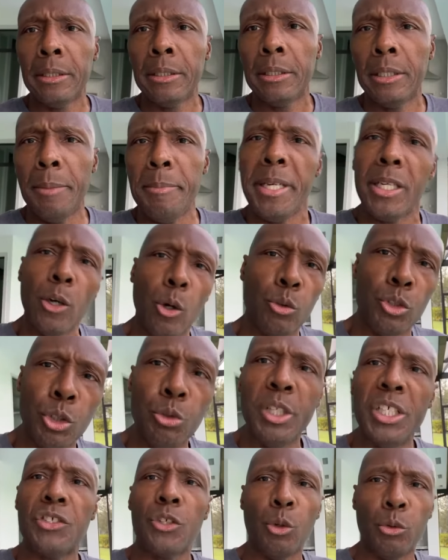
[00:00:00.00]
Let me go
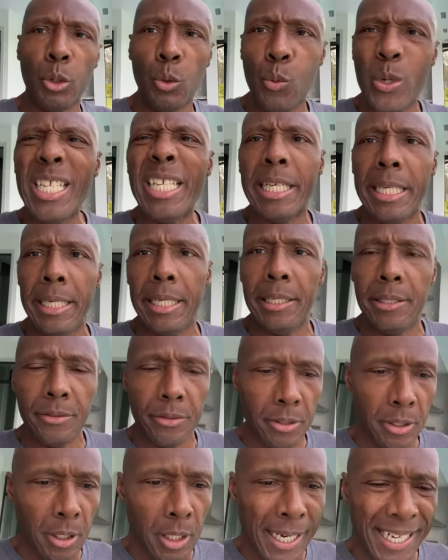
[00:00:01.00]
do this on the
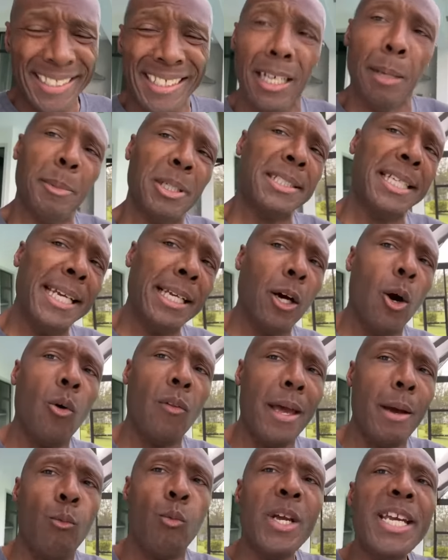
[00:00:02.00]
weekends. And then I'm gonna take
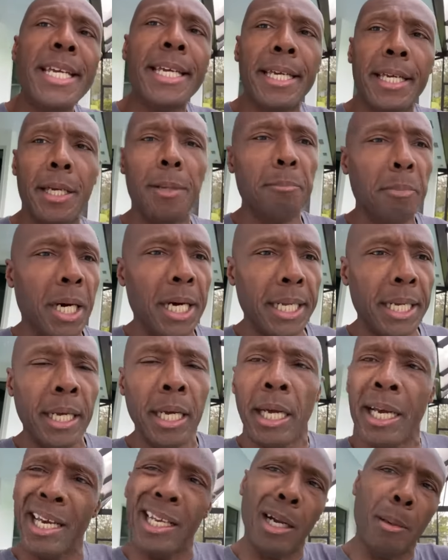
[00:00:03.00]
all that weekend money
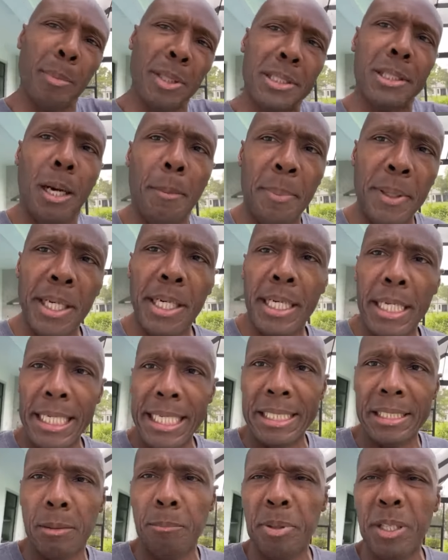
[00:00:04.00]
and I'm gonna dump it in an
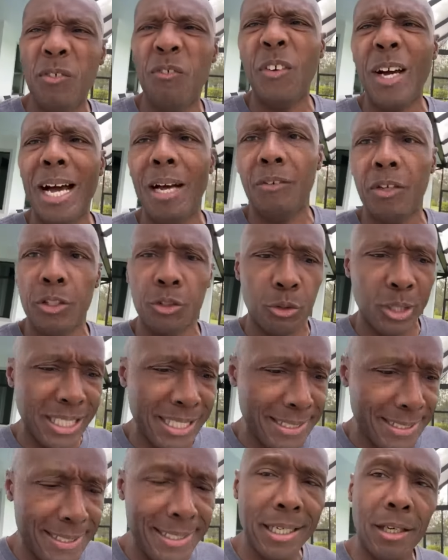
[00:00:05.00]
S&P 500
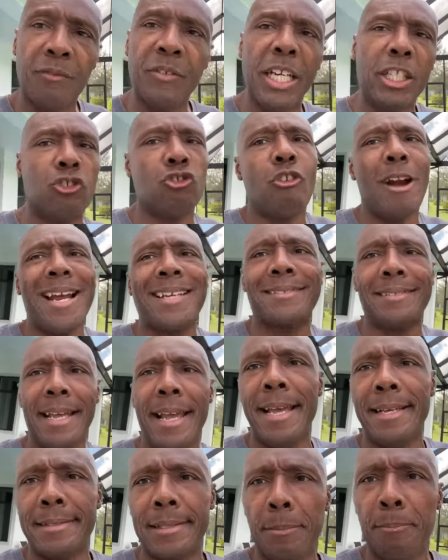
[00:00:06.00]
ETF that tracks
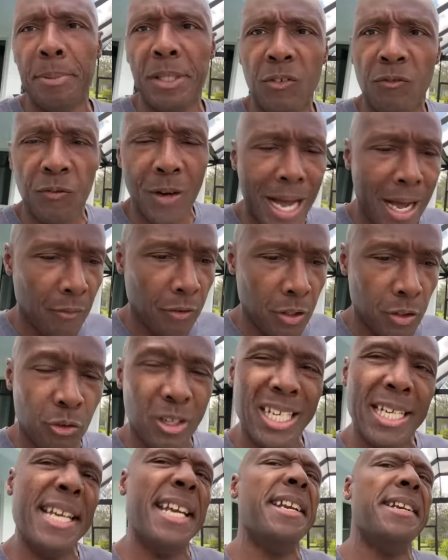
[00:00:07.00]
the S&P
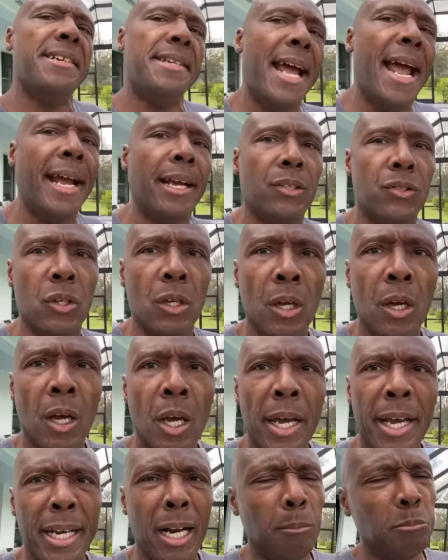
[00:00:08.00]
500 index.
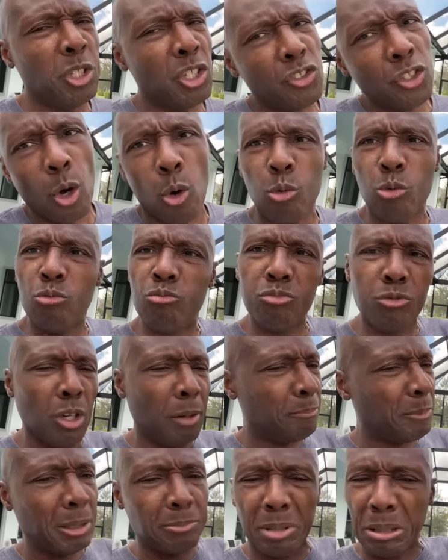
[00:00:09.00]
And I'm just gonna
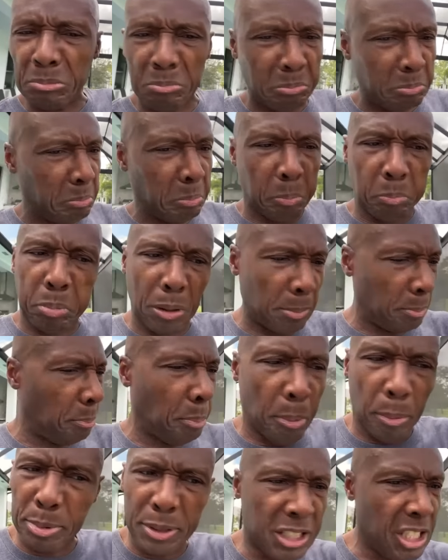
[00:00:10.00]

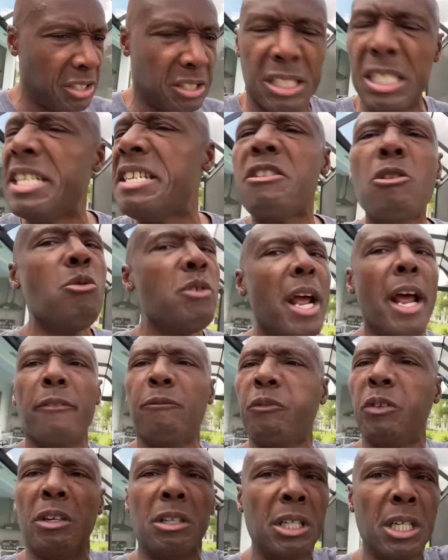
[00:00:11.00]
just do
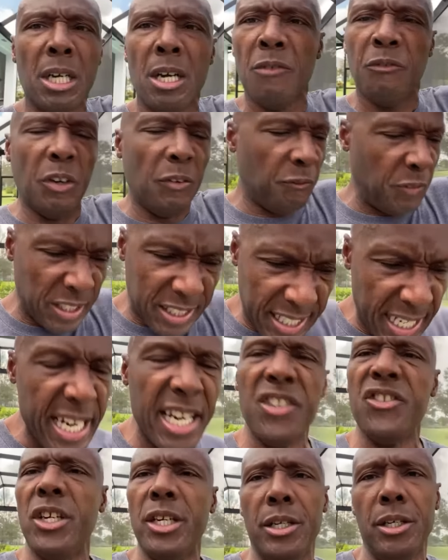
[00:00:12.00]
that for, for, for
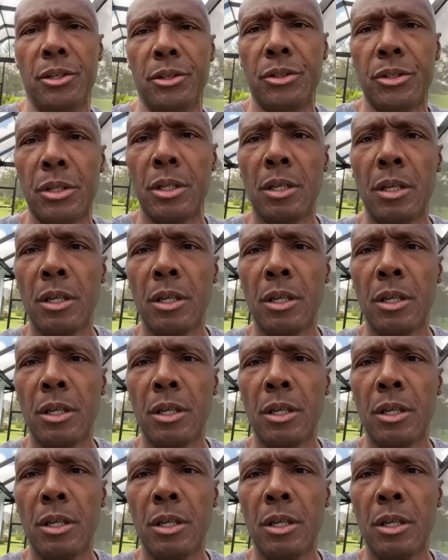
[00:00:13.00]
10 years.